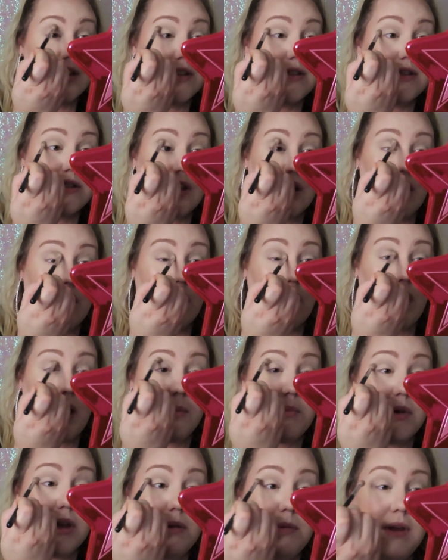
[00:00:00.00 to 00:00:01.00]
So
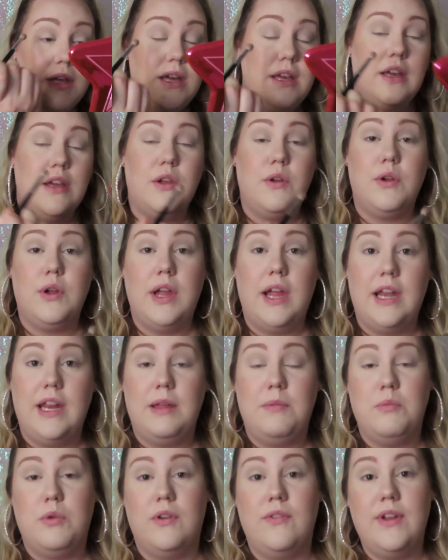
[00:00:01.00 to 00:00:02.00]
I'm going to be
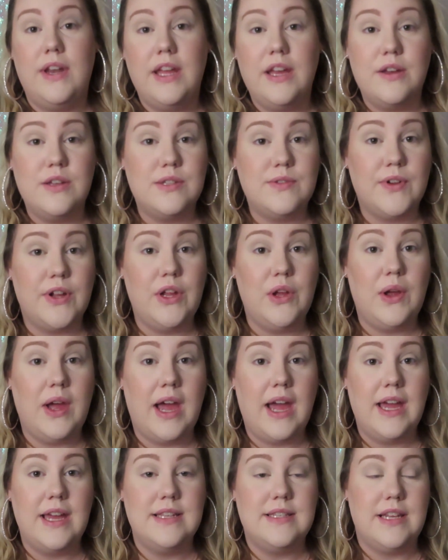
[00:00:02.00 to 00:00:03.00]
creating more videos for you
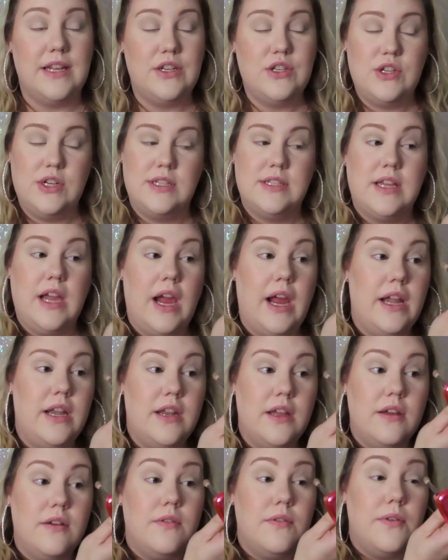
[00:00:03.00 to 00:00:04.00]
guys and just kind
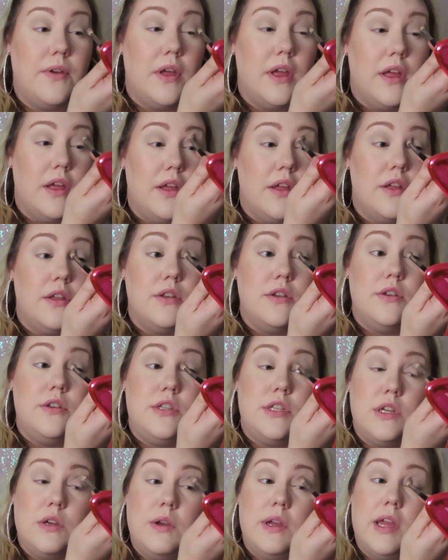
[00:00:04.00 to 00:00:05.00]
of
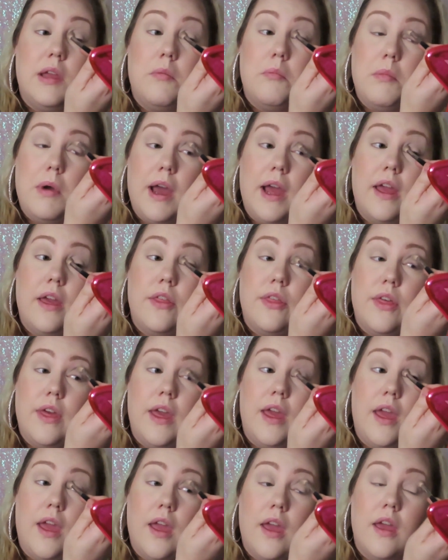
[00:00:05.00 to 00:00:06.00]
doing my
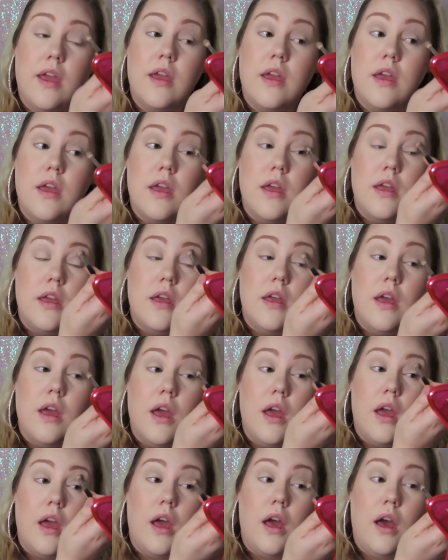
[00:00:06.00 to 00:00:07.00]
thing.
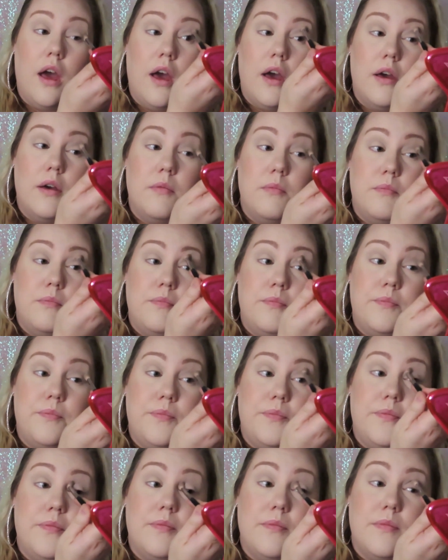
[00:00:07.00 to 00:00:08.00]

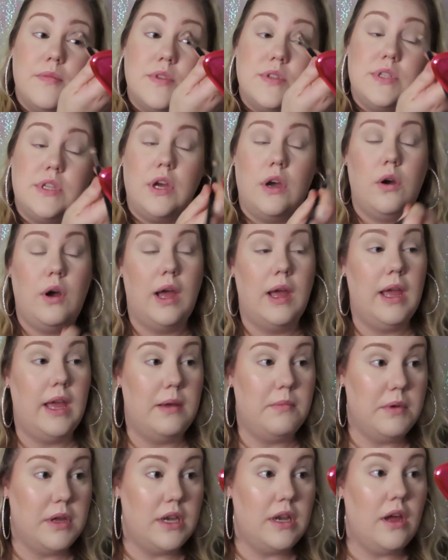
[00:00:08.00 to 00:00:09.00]
So I
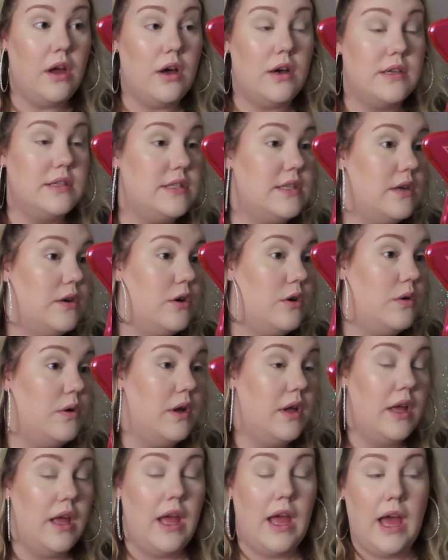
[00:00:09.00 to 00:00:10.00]
am going to
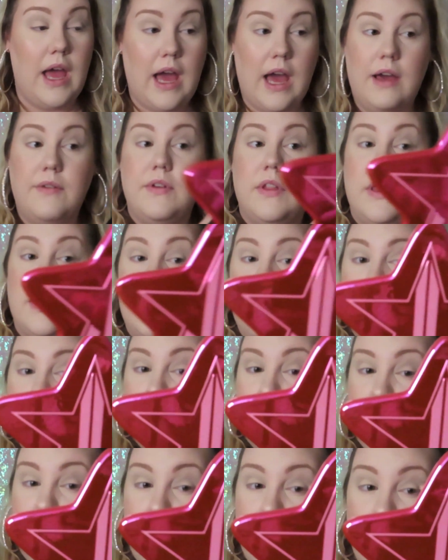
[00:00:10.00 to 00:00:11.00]
also have a little
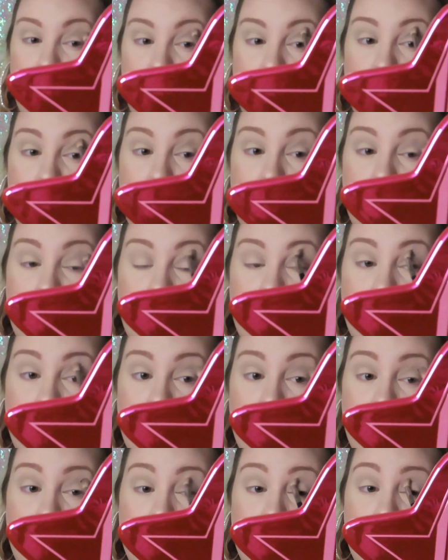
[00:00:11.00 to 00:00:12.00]
video
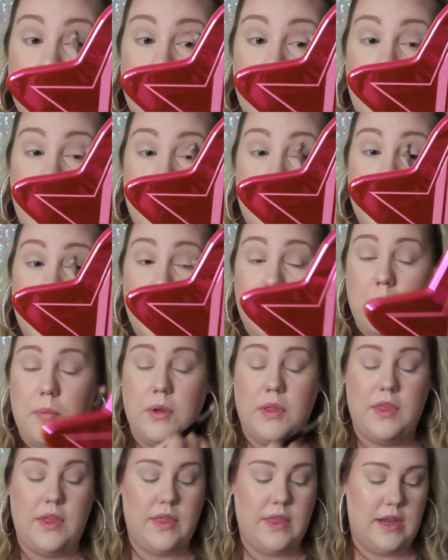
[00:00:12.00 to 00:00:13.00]
coming up
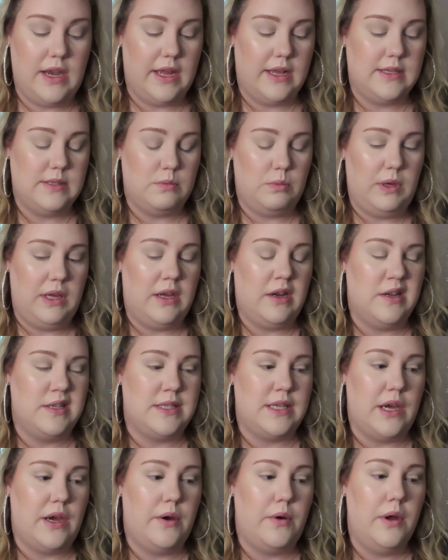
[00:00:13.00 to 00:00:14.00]
within the next week or
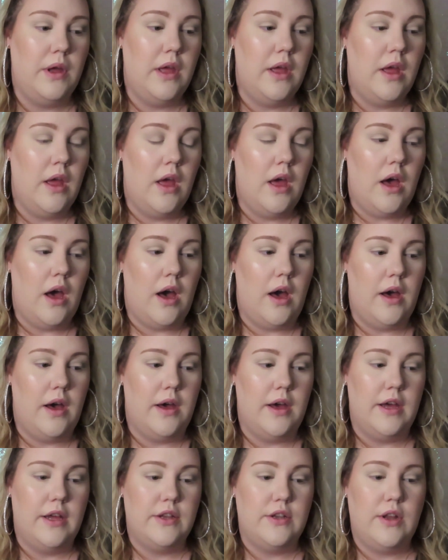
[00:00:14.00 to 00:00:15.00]
so
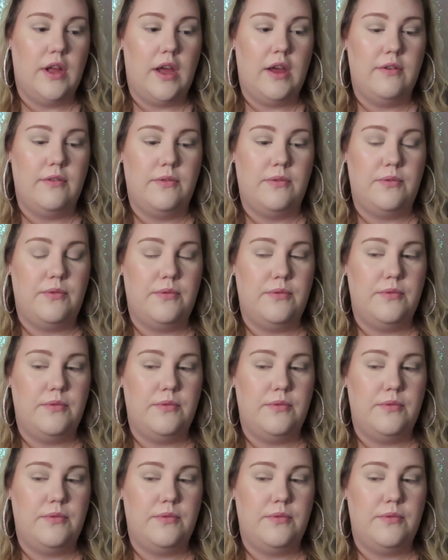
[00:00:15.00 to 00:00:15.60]
of